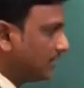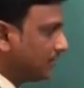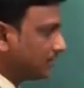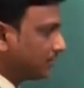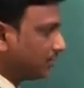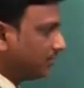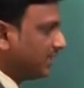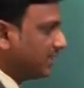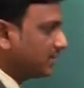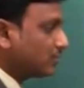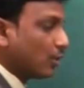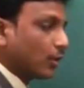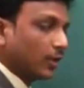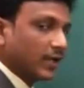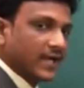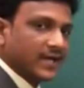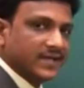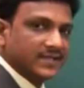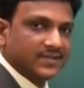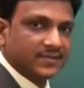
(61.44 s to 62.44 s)
So these
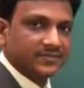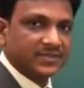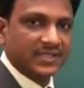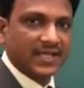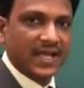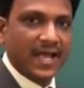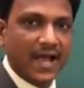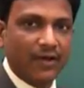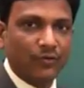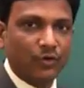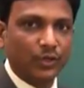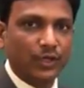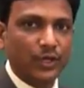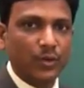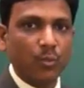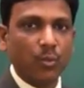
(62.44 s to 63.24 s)
organisms, they have only